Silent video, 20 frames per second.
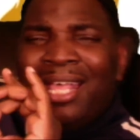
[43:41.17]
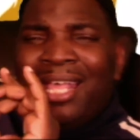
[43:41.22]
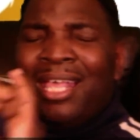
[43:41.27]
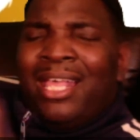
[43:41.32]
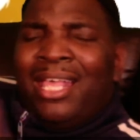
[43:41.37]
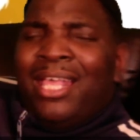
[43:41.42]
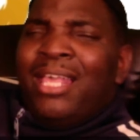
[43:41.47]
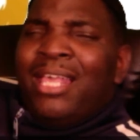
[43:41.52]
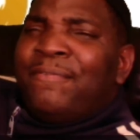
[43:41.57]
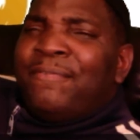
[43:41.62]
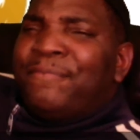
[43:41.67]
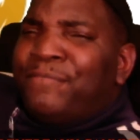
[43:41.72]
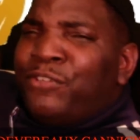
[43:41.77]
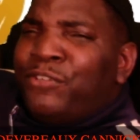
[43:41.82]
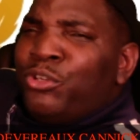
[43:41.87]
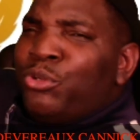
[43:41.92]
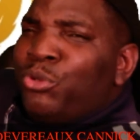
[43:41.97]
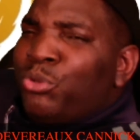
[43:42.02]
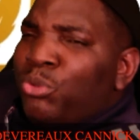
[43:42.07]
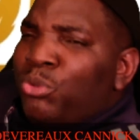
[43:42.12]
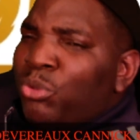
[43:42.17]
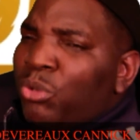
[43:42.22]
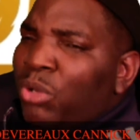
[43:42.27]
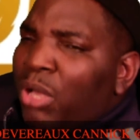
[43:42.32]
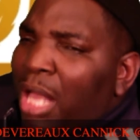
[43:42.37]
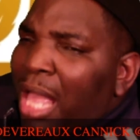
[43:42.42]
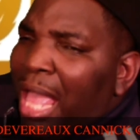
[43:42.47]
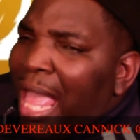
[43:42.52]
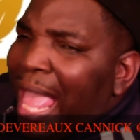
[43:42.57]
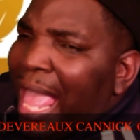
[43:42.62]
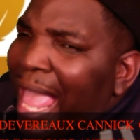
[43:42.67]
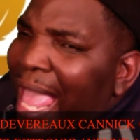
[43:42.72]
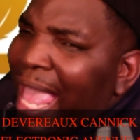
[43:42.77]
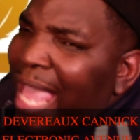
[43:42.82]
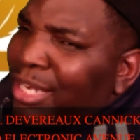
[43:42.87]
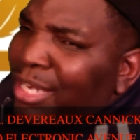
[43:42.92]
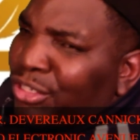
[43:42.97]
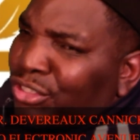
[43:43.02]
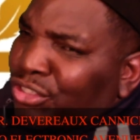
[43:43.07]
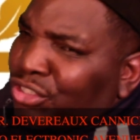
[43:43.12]
If you
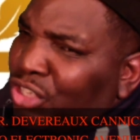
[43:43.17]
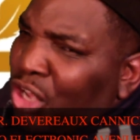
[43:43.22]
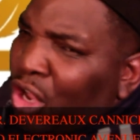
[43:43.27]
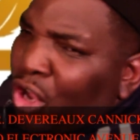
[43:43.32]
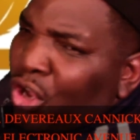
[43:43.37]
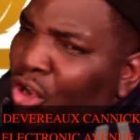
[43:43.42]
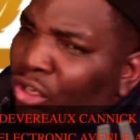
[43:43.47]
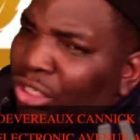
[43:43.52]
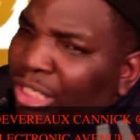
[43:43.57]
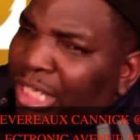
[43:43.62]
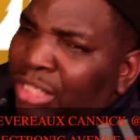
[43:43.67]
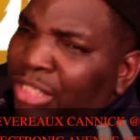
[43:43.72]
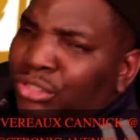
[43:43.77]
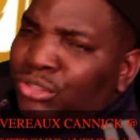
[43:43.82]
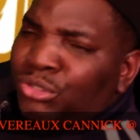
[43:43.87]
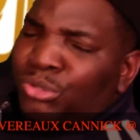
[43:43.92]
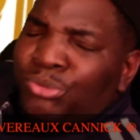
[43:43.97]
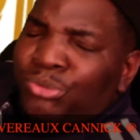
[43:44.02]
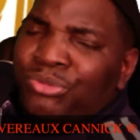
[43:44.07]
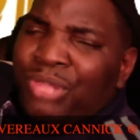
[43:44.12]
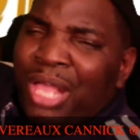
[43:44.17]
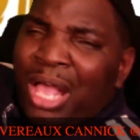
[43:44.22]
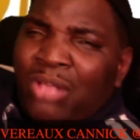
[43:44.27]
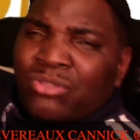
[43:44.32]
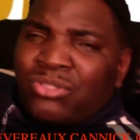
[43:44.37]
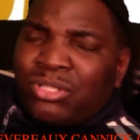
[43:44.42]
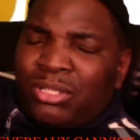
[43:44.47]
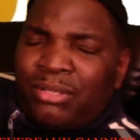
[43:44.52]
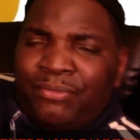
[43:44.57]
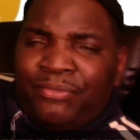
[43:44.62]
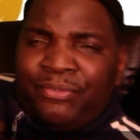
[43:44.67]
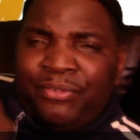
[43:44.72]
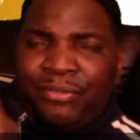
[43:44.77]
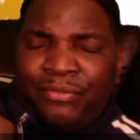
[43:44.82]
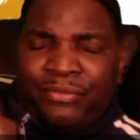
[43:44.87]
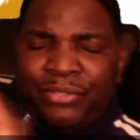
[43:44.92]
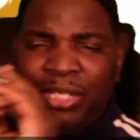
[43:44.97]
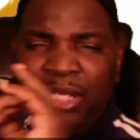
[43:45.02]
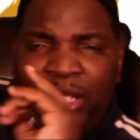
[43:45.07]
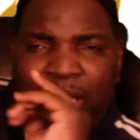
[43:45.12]
had a song in
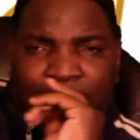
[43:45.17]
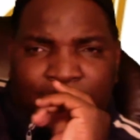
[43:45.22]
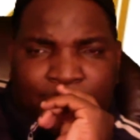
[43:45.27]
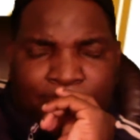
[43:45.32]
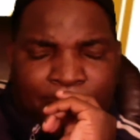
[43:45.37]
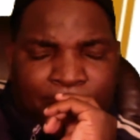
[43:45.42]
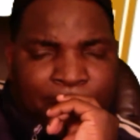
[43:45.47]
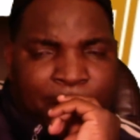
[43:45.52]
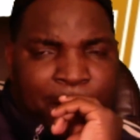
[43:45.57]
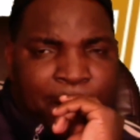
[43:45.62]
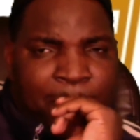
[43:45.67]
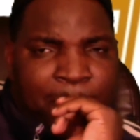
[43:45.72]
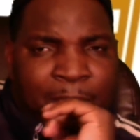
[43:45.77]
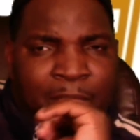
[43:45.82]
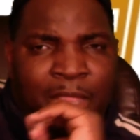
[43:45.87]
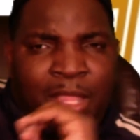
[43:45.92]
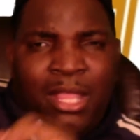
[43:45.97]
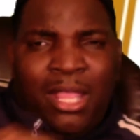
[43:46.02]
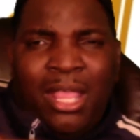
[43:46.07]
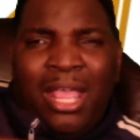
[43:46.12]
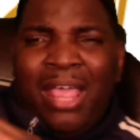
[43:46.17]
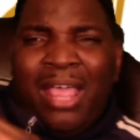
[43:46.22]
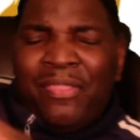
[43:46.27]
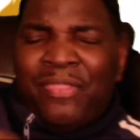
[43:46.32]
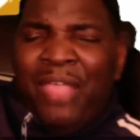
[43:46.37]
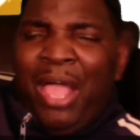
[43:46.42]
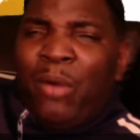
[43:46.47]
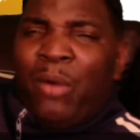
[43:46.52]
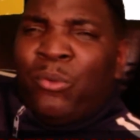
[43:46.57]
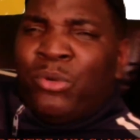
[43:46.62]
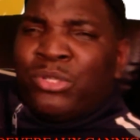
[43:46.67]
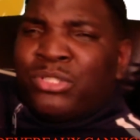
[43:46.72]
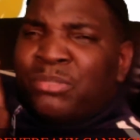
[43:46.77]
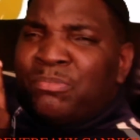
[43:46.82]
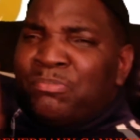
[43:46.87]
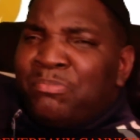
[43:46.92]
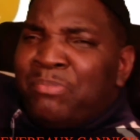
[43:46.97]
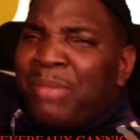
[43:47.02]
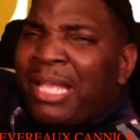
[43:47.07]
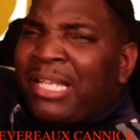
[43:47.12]
2015 that was
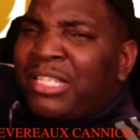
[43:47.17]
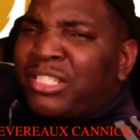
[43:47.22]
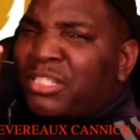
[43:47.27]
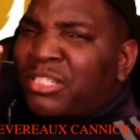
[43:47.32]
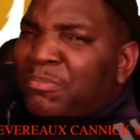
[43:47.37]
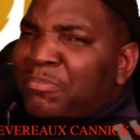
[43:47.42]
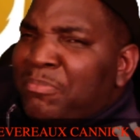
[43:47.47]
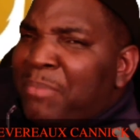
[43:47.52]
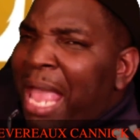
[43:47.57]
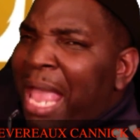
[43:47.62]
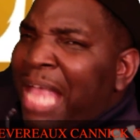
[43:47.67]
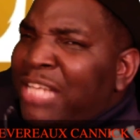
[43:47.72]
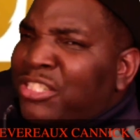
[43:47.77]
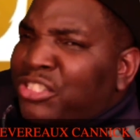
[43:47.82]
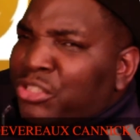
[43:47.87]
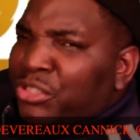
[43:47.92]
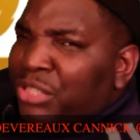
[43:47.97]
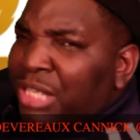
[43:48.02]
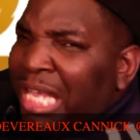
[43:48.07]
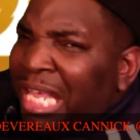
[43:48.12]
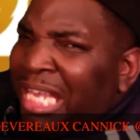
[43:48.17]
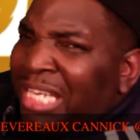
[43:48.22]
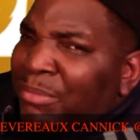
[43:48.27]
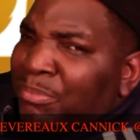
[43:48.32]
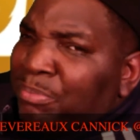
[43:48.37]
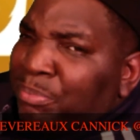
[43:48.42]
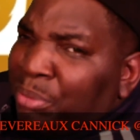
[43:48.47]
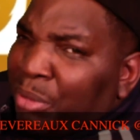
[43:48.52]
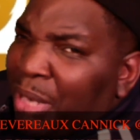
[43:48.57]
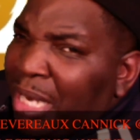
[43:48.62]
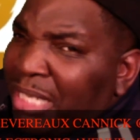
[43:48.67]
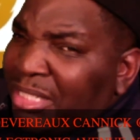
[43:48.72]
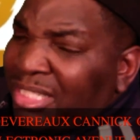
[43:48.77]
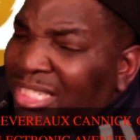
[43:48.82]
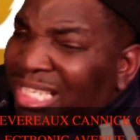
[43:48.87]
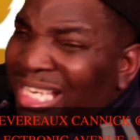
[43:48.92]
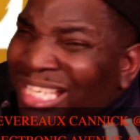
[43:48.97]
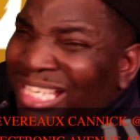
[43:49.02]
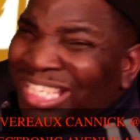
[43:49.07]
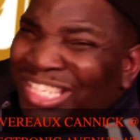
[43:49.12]
mixed, mastered, and pressed
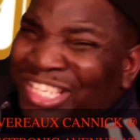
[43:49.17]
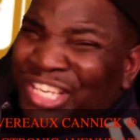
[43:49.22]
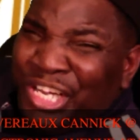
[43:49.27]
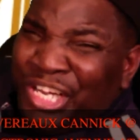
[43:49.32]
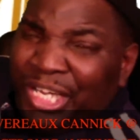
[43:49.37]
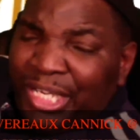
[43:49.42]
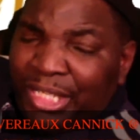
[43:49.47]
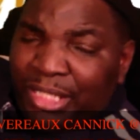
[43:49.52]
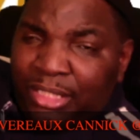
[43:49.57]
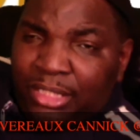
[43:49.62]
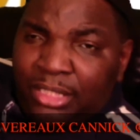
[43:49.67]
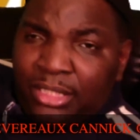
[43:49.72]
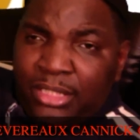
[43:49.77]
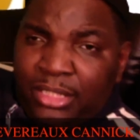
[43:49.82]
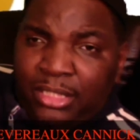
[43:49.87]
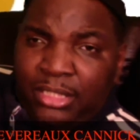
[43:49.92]
and done,